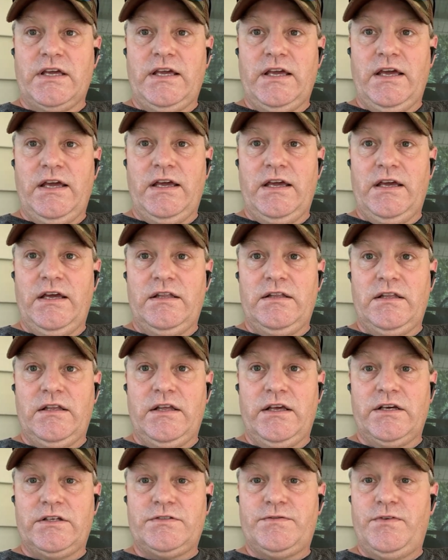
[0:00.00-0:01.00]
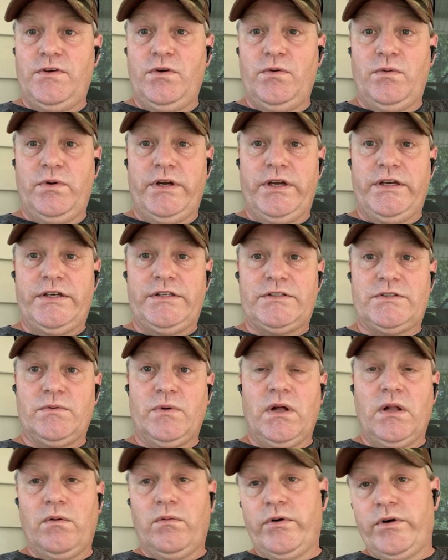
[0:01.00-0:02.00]
can the next few weeks
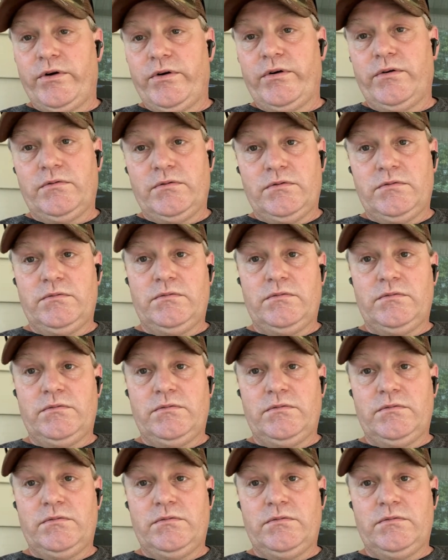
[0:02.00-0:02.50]
while we're